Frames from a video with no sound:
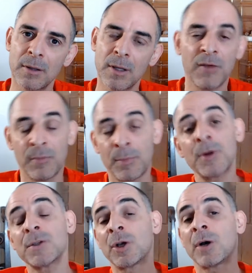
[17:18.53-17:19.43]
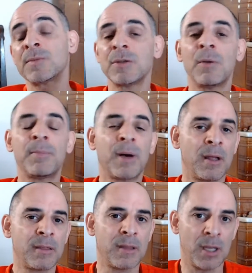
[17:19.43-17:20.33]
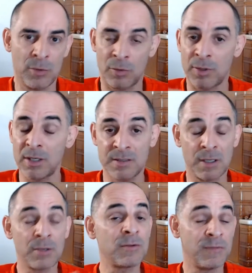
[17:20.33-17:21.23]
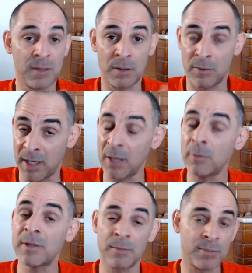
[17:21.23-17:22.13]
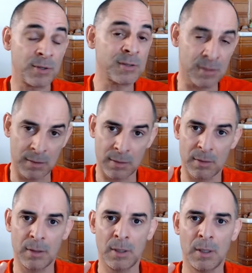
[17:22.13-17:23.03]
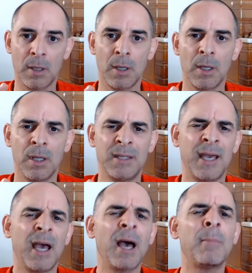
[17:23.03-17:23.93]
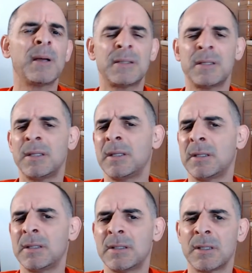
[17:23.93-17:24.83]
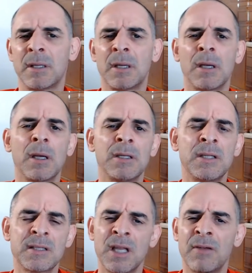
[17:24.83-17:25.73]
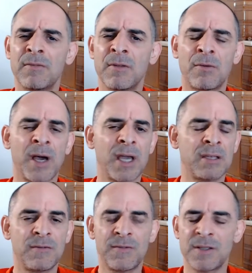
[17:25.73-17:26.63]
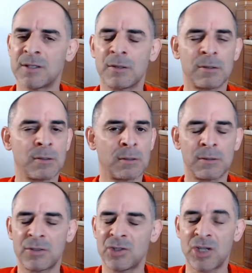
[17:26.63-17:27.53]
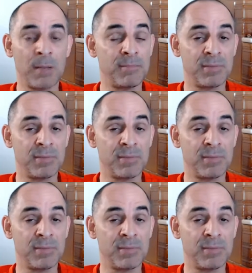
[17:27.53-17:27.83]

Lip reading: If a person comes on your path and you already start to feel okay with that person, yeah, but he doesn't have the right physical shape